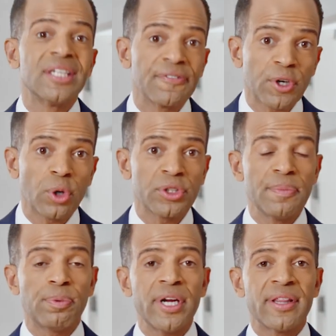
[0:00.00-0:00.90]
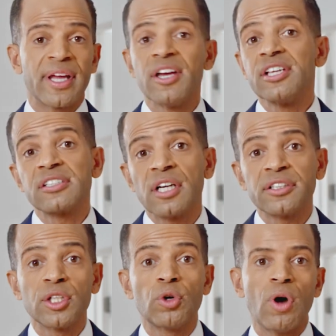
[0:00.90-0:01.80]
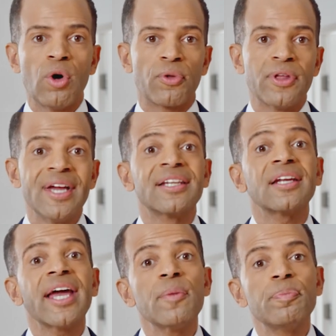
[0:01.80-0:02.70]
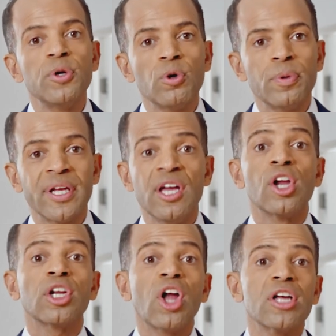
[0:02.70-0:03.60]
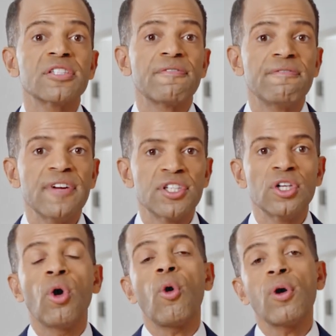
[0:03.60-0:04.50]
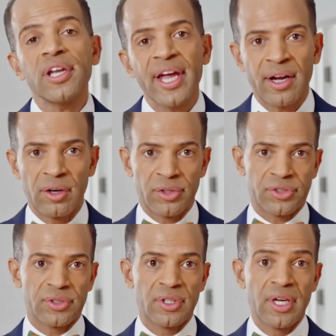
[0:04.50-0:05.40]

difficulty breathing, stunted growth, delayed puberty, loss of vision, or leg ulcers.